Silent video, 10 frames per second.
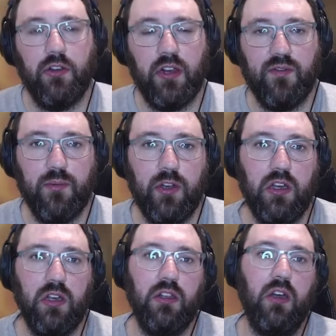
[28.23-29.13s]
on,
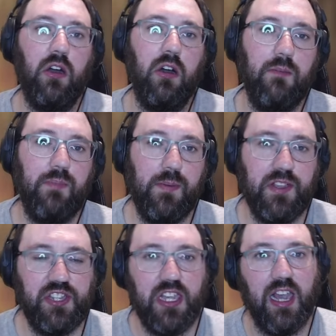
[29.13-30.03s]
everyone? I'm
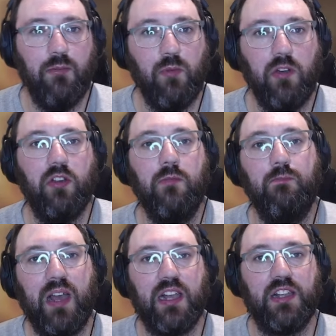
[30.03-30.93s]
bpg and welcome
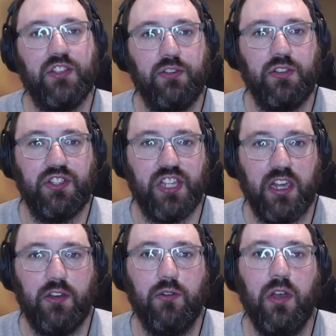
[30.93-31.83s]
back to the
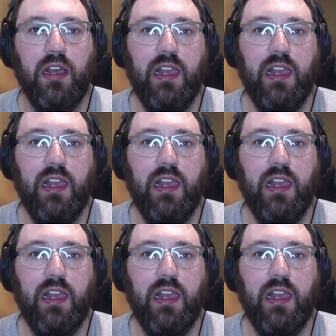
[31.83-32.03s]
channel.